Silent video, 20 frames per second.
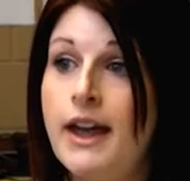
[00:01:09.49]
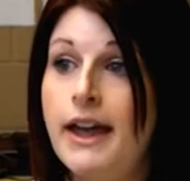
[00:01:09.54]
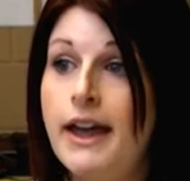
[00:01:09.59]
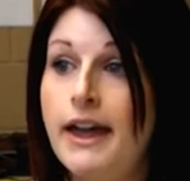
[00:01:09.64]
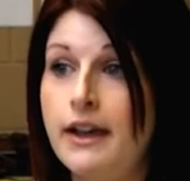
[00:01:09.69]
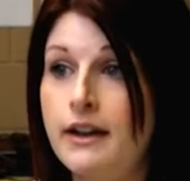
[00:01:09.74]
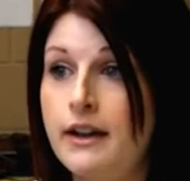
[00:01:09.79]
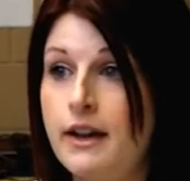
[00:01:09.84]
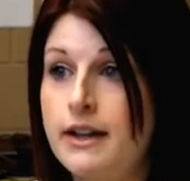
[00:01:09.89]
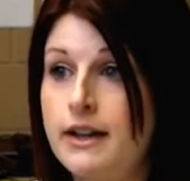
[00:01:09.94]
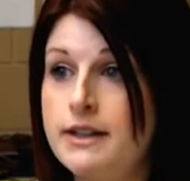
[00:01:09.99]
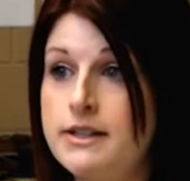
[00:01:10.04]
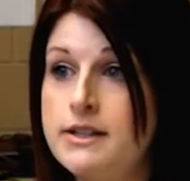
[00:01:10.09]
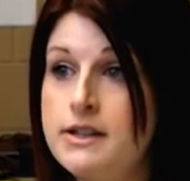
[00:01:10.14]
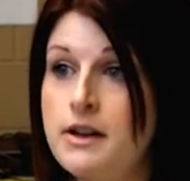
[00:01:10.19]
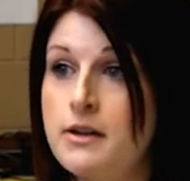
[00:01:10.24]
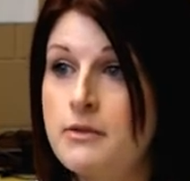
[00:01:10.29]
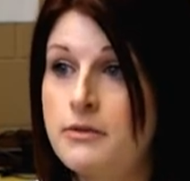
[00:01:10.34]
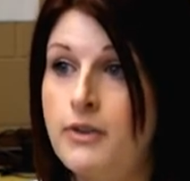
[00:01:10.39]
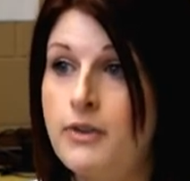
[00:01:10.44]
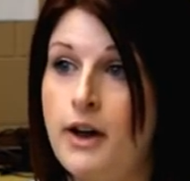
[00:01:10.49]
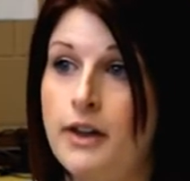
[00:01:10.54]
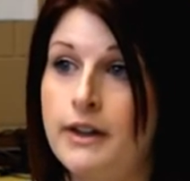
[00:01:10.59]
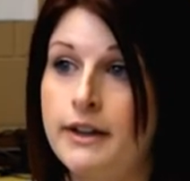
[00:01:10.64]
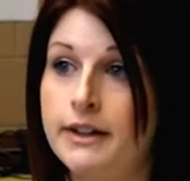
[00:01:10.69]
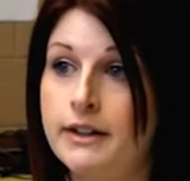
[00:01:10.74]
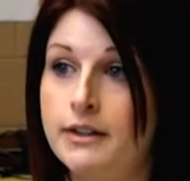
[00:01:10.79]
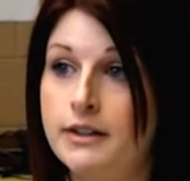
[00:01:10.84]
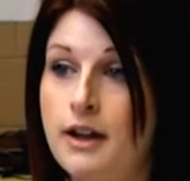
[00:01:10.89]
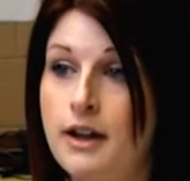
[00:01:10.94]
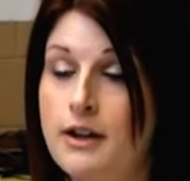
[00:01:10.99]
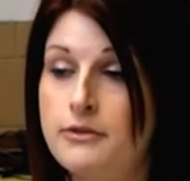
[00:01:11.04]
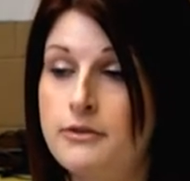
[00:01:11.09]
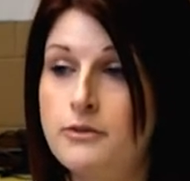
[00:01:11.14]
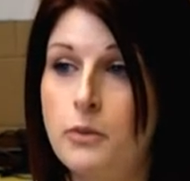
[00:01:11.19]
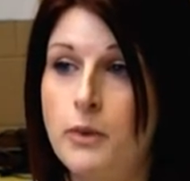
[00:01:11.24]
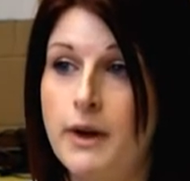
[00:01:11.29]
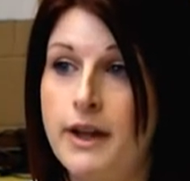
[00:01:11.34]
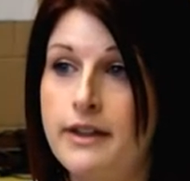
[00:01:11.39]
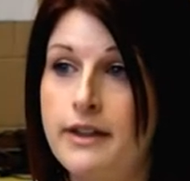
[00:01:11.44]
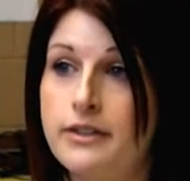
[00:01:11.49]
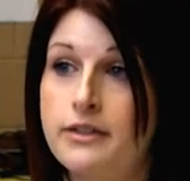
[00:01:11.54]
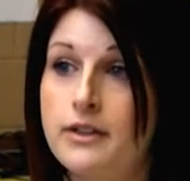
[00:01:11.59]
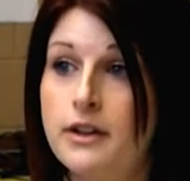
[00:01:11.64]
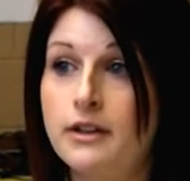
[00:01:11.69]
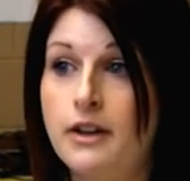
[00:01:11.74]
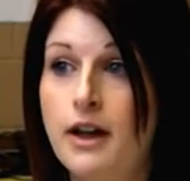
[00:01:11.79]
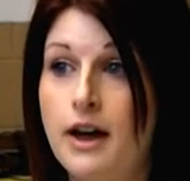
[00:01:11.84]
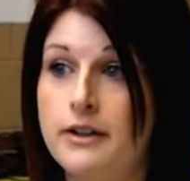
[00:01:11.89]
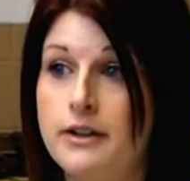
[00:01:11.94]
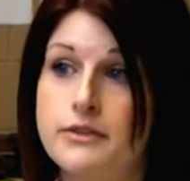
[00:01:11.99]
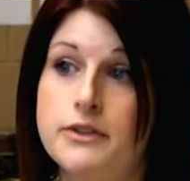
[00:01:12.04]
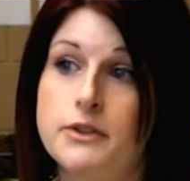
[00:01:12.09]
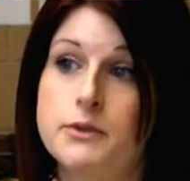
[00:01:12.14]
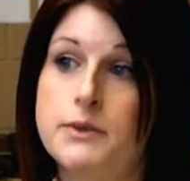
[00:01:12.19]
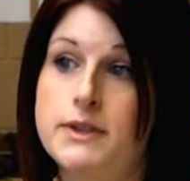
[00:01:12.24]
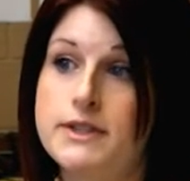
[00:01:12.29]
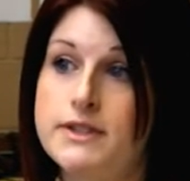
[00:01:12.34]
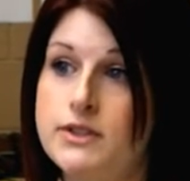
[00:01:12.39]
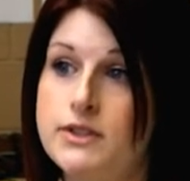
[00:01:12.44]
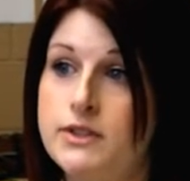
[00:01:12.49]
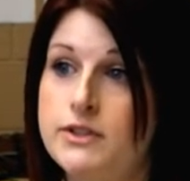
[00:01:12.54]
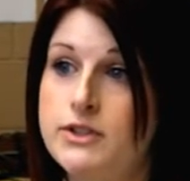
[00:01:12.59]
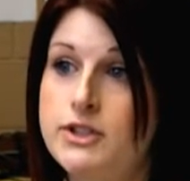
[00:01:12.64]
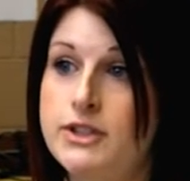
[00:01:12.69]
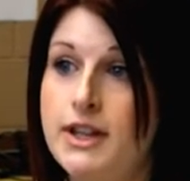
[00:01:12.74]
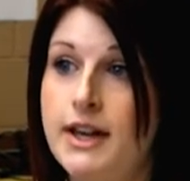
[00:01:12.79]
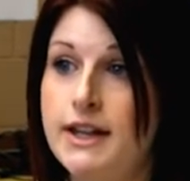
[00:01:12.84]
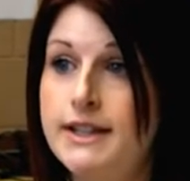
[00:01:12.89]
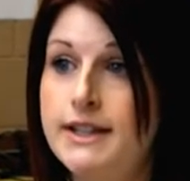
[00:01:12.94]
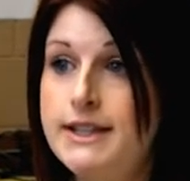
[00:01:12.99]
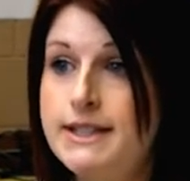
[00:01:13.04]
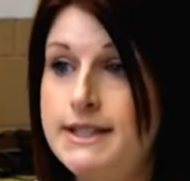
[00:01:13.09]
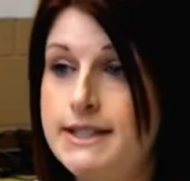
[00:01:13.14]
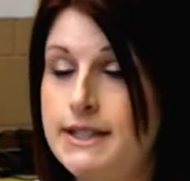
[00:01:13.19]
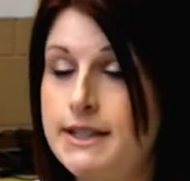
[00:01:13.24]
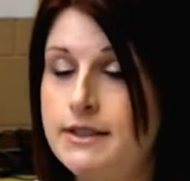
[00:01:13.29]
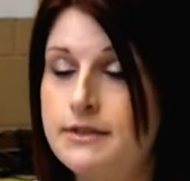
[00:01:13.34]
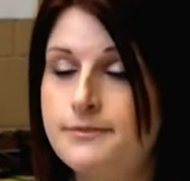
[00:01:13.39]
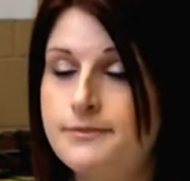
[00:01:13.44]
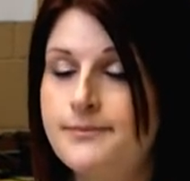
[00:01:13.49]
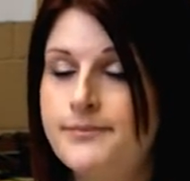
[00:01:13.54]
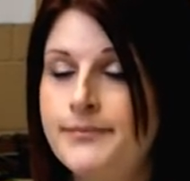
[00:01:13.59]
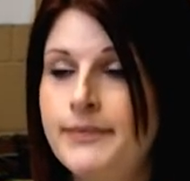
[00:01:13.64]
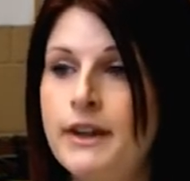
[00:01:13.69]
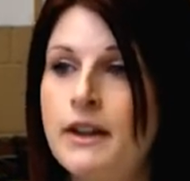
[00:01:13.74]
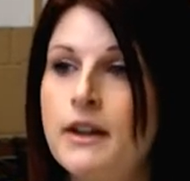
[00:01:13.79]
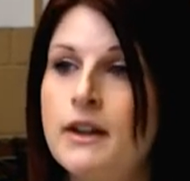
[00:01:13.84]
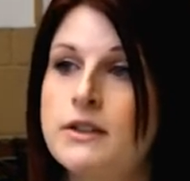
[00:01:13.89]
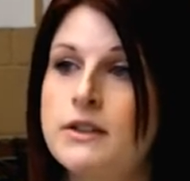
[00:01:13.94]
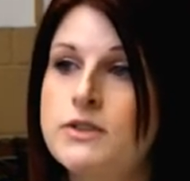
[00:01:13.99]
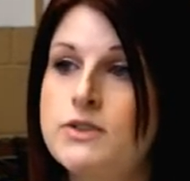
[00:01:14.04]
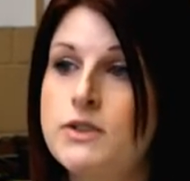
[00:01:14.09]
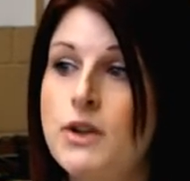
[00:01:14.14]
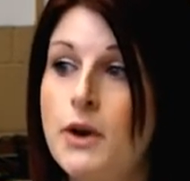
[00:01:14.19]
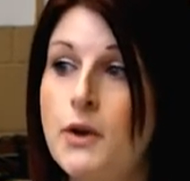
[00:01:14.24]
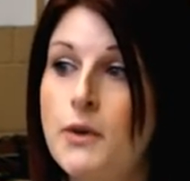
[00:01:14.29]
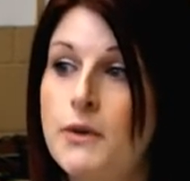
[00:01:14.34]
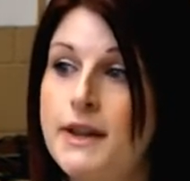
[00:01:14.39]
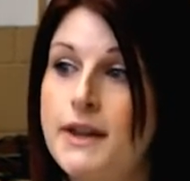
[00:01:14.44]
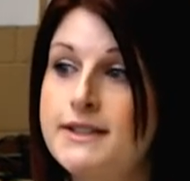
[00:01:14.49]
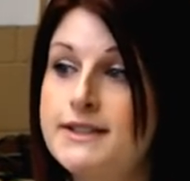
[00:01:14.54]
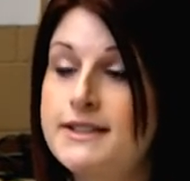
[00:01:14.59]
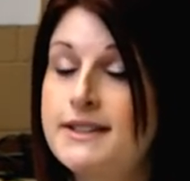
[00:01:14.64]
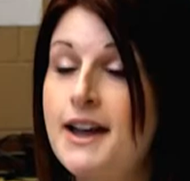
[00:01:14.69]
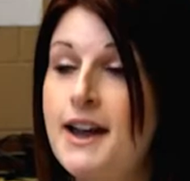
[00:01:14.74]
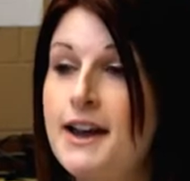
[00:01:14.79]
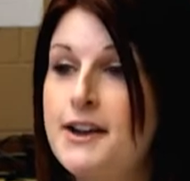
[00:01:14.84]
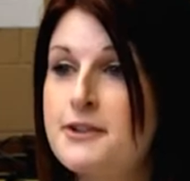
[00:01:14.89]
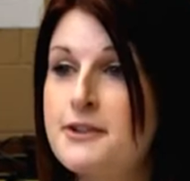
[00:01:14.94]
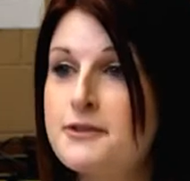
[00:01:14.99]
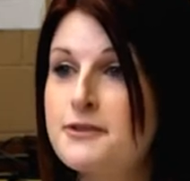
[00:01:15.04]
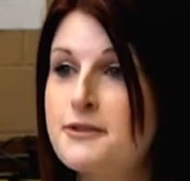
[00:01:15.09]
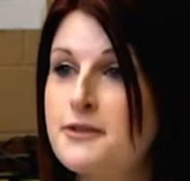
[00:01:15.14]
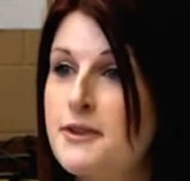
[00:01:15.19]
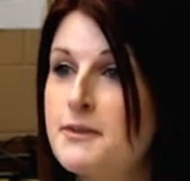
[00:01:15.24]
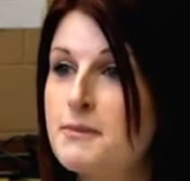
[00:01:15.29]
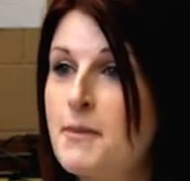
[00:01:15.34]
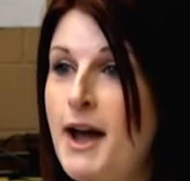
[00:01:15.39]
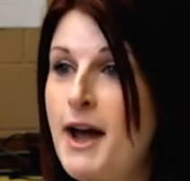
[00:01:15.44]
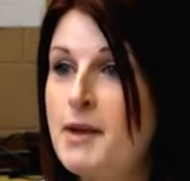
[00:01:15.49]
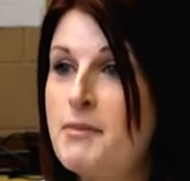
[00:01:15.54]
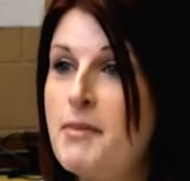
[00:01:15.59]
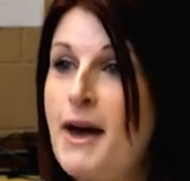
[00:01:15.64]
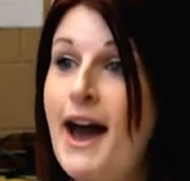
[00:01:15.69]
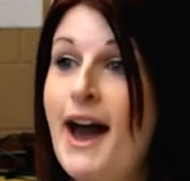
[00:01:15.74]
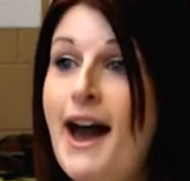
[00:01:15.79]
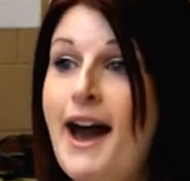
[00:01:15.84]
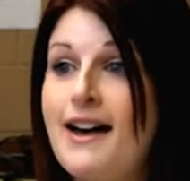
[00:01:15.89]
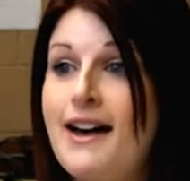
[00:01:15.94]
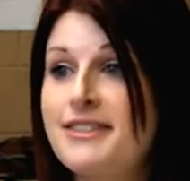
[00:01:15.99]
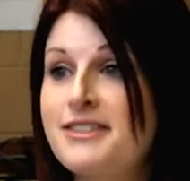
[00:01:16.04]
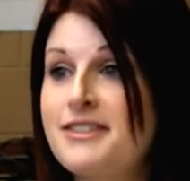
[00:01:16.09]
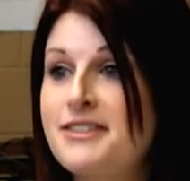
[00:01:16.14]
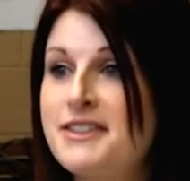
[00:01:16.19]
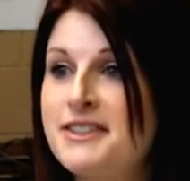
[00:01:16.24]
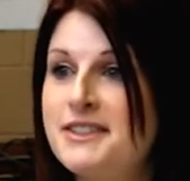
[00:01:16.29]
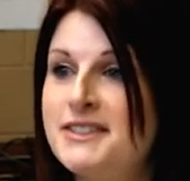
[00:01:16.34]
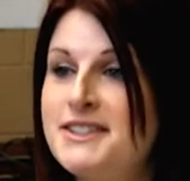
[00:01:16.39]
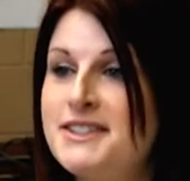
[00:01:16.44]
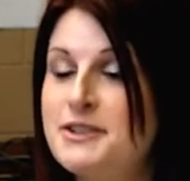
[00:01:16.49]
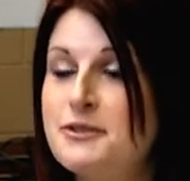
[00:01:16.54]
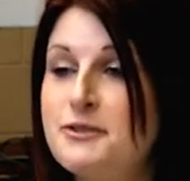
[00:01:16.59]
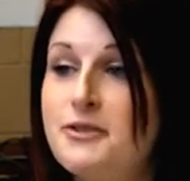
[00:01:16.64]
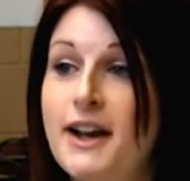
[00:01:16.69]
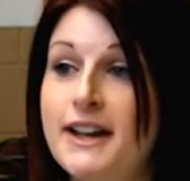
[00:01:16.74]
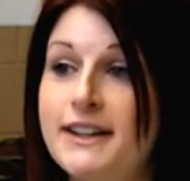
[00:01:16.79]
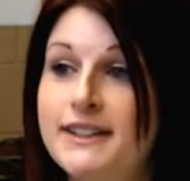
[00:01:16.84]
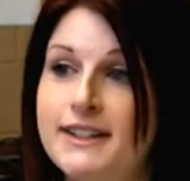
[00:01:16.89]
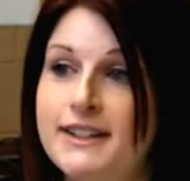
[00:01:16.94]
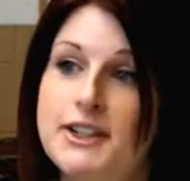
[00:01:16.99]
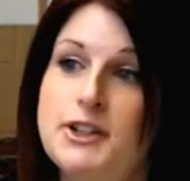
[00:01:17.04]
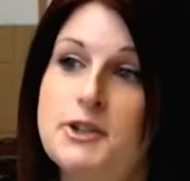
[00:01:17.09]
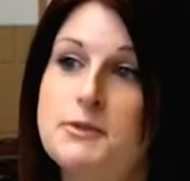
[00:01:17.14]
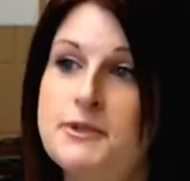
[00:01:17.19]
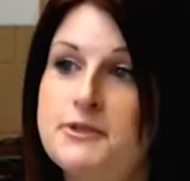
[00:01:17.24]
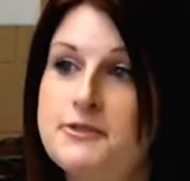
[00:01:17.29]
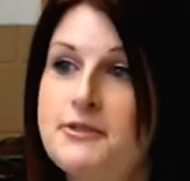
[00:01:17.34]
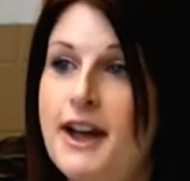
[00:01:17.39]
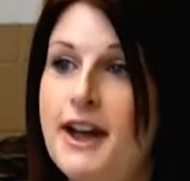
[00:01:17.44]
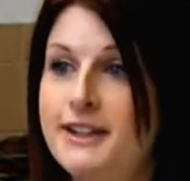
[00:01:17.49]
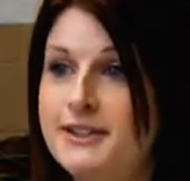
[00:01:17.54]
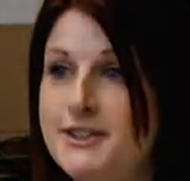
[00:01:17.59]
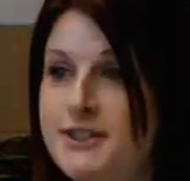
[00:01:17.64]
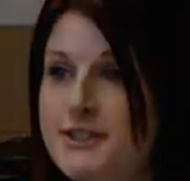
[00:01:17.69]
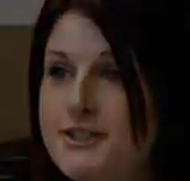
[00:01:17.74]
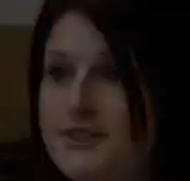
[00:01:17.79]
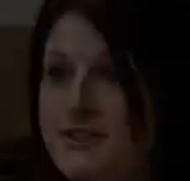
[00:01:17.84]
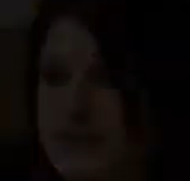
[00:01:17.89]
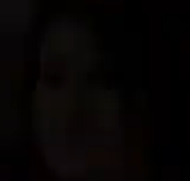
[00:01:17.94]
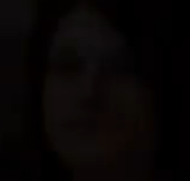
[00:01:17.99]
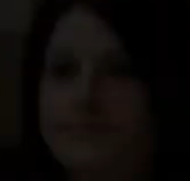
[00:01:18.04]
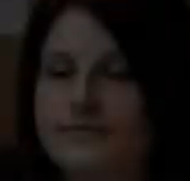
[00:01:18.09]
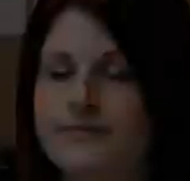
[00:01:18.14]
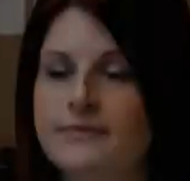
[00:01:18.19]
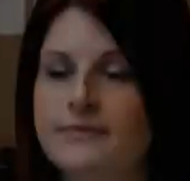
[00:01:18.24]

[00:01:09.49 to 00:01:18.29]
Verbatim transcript: And I ended up falling in love with a lot of the research that he did. So that's kind of my path to finding human factors.